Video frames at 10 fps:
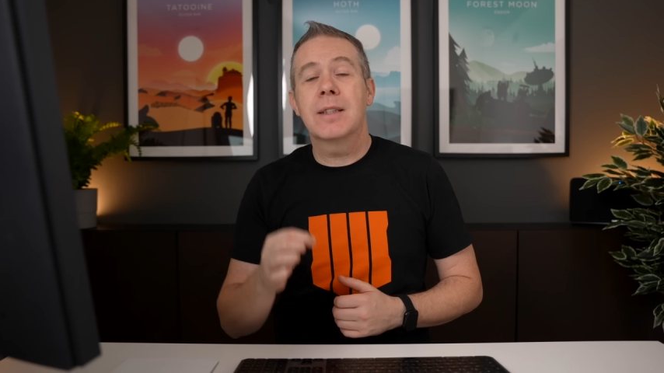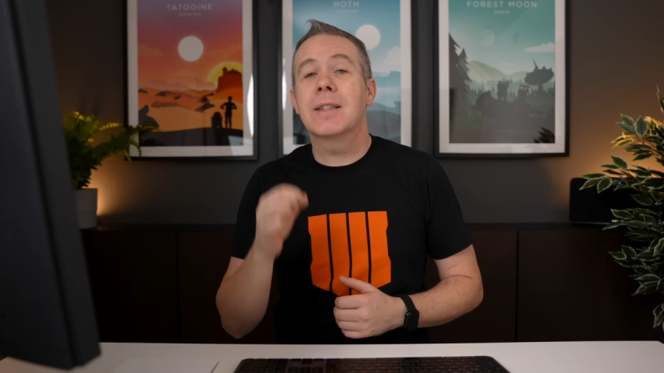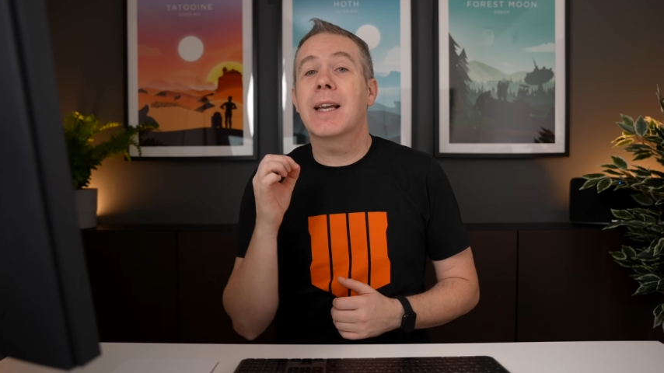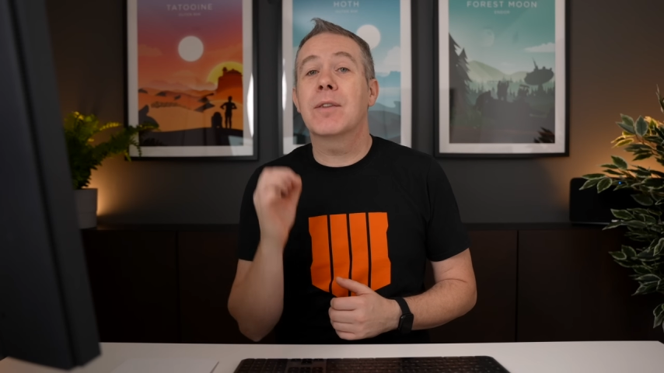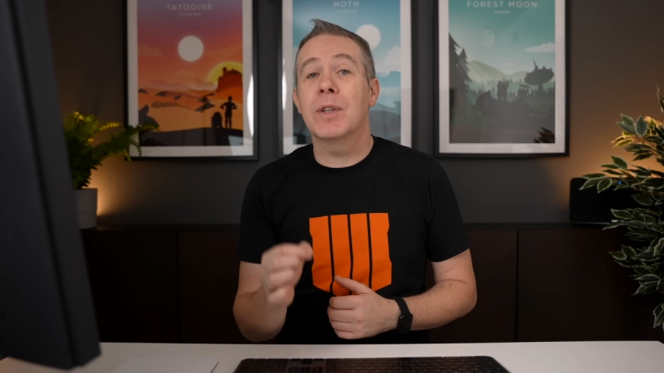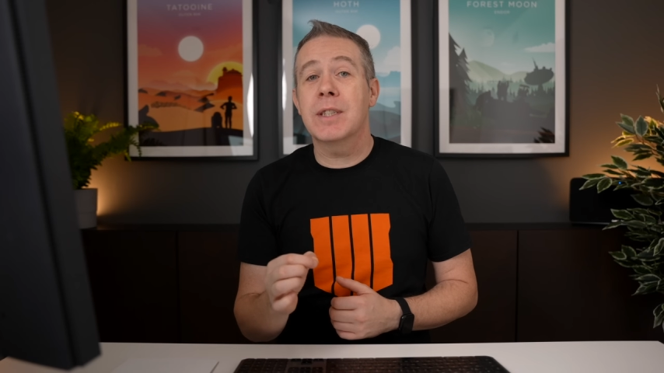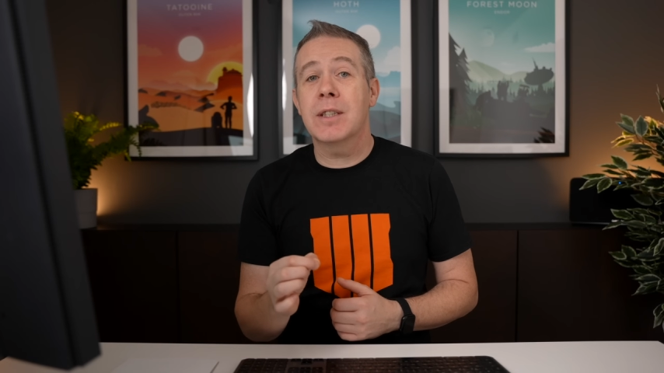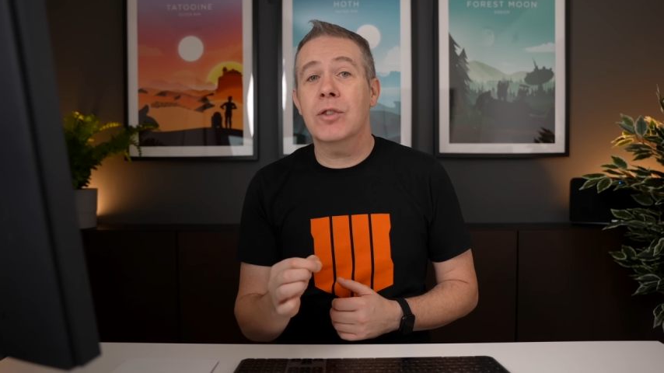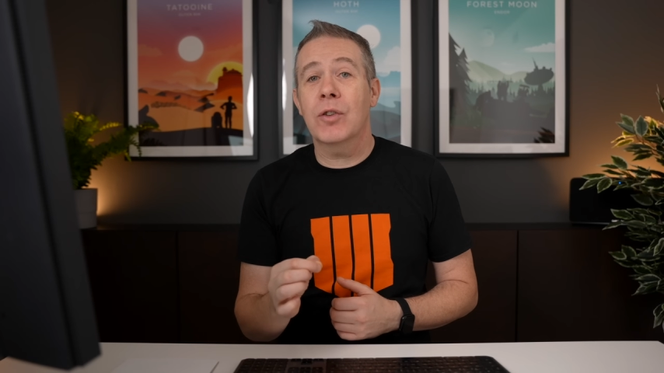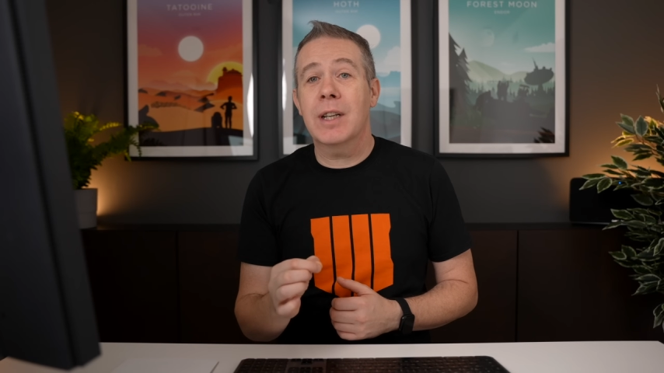to get
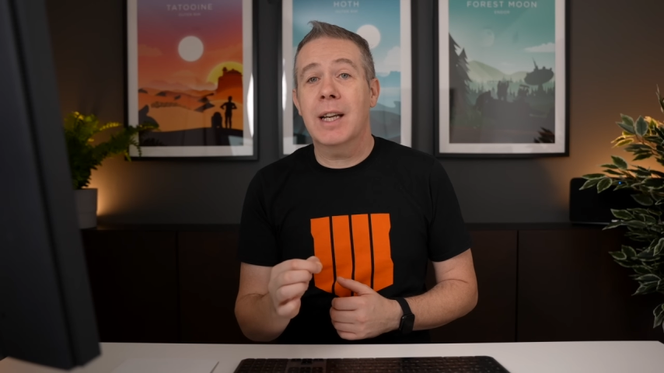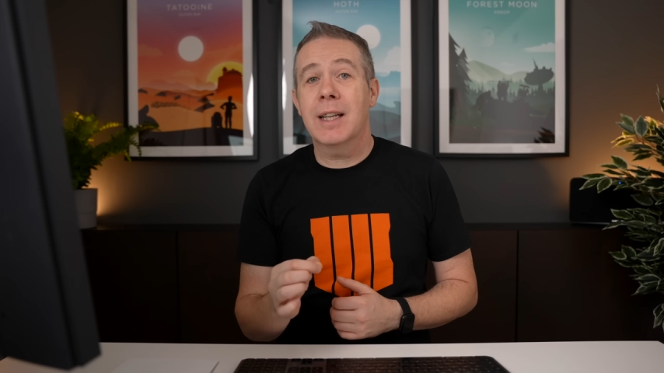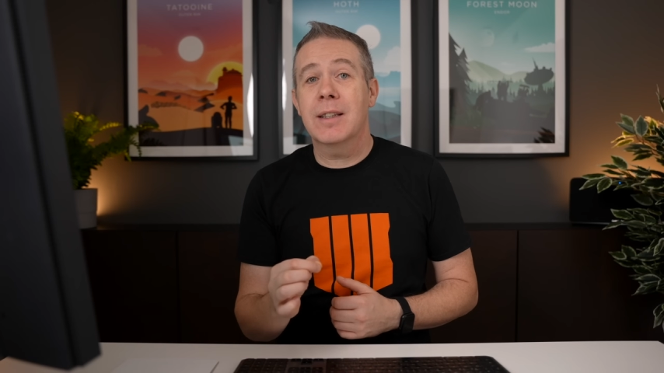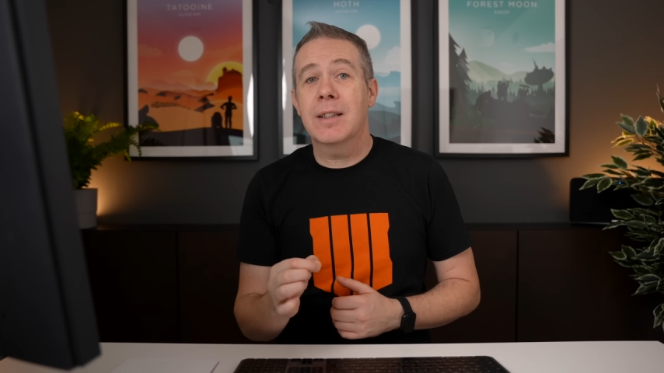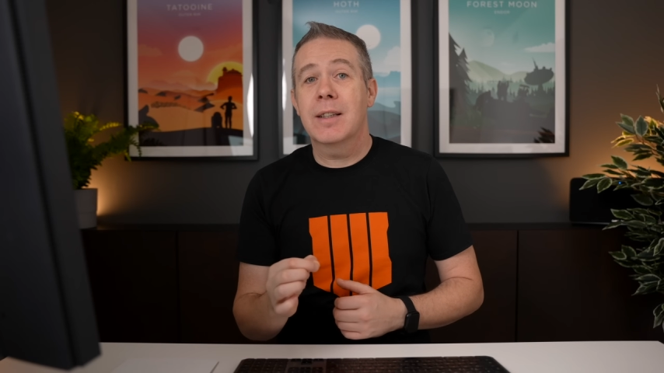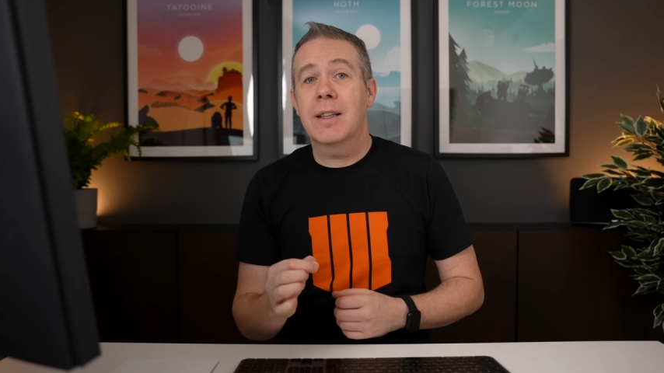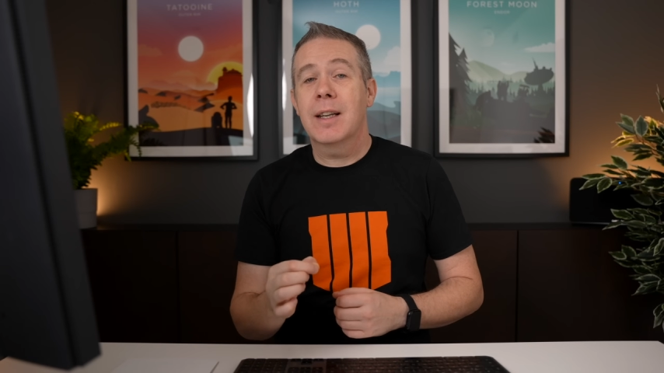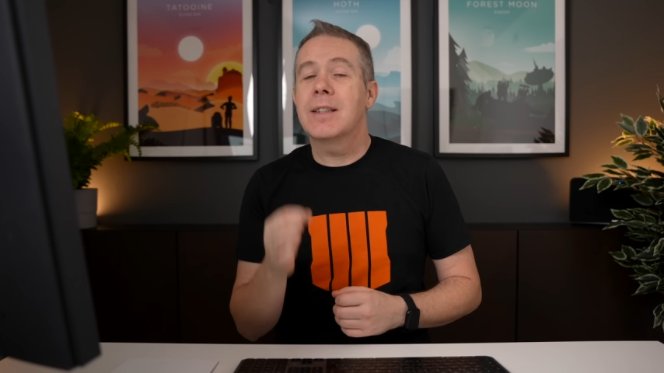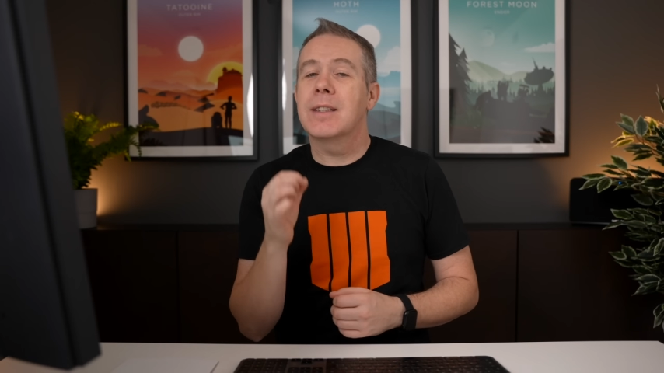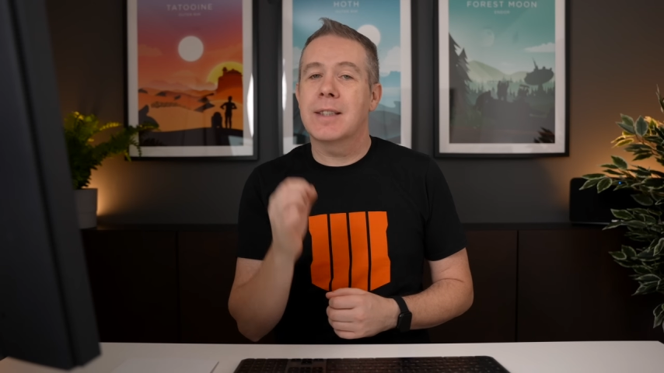visitors online,
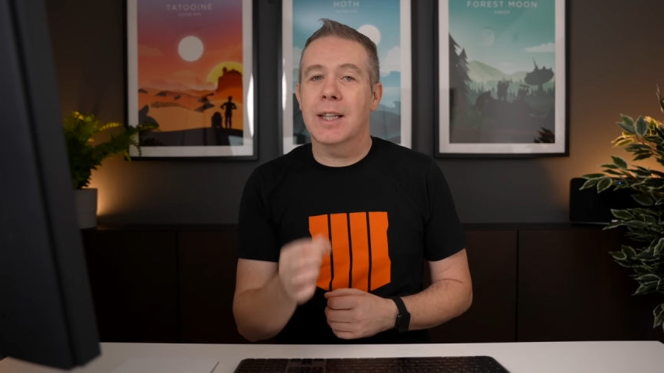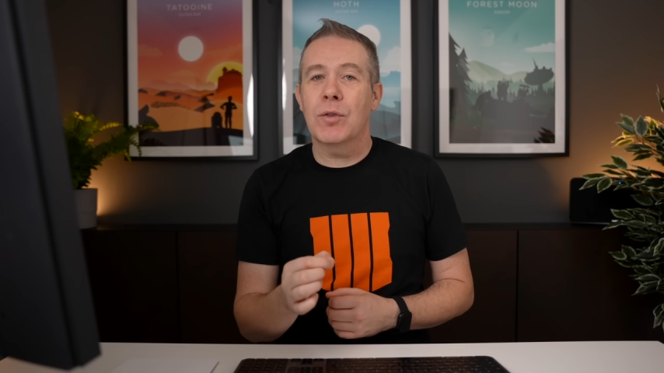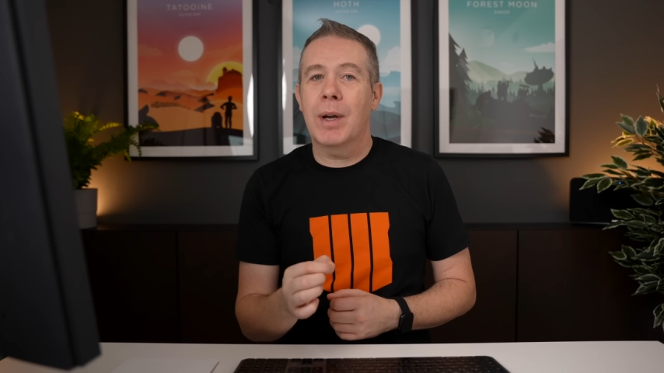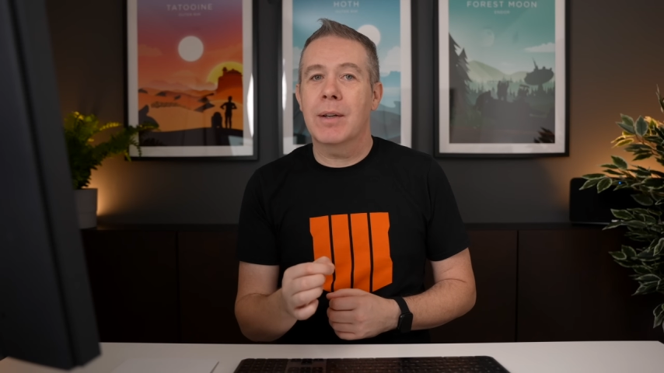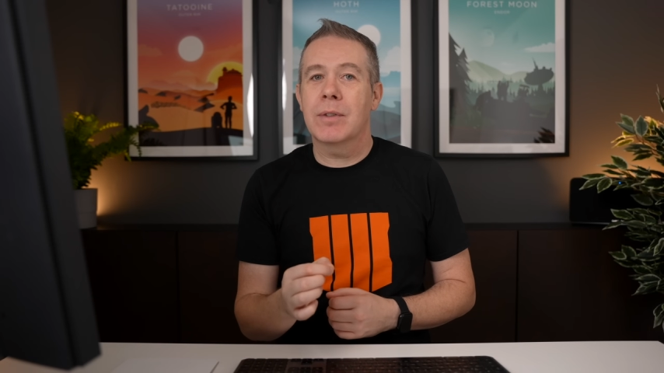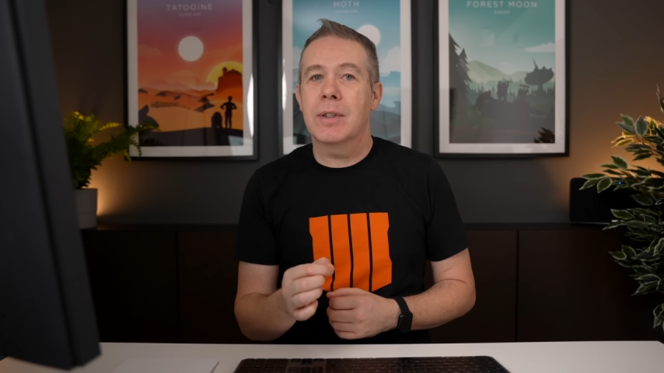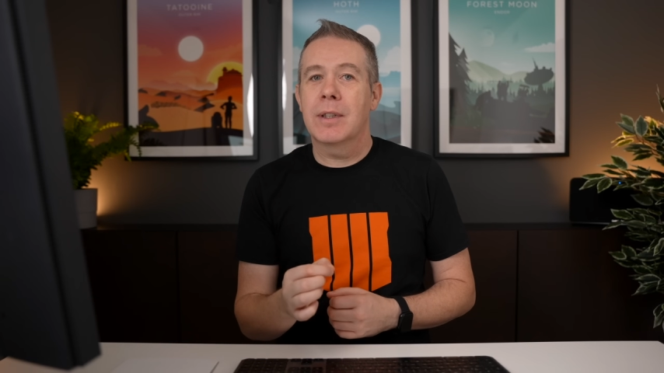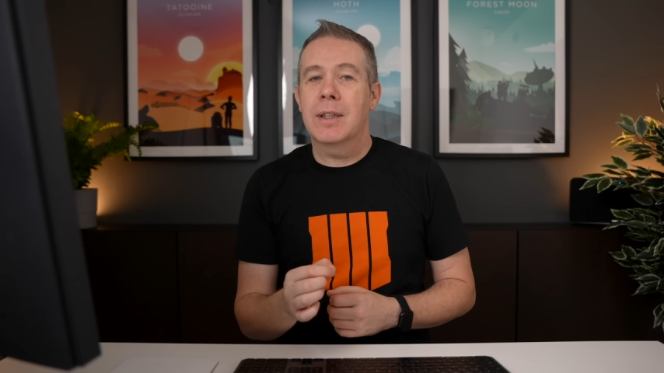to stick around,